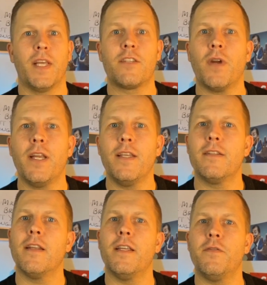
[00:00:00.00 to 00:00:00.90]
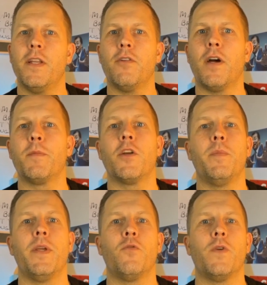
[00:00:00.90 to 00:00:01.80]
That's right, in today's video, I'm going to
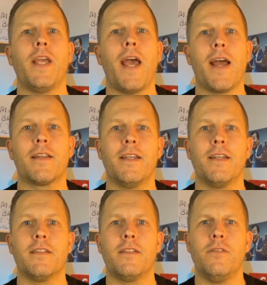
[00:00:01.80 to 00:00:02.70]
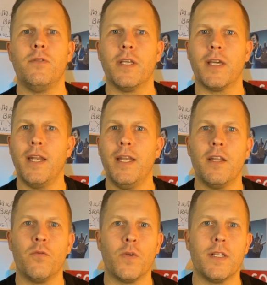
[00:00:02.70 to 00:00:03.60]
be reacting to the
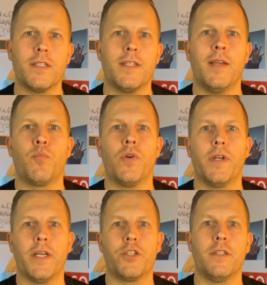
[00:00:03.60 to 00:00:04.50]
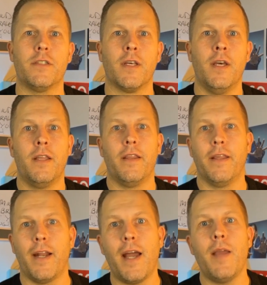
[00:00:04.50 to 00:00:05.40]
Canadian real estate predictions
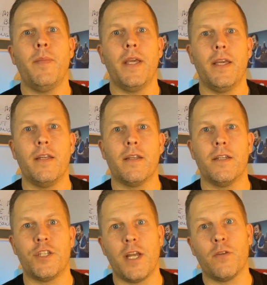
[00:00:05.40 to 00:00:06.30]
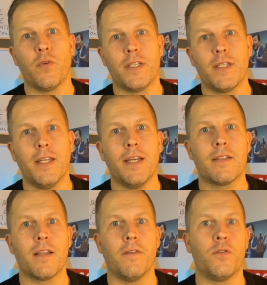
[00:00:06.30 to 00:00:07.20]
that I made January
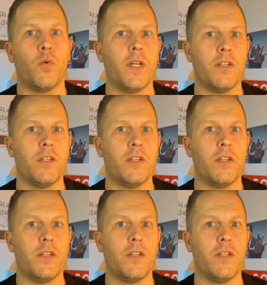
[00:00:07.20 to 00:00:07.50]
sixth of twenty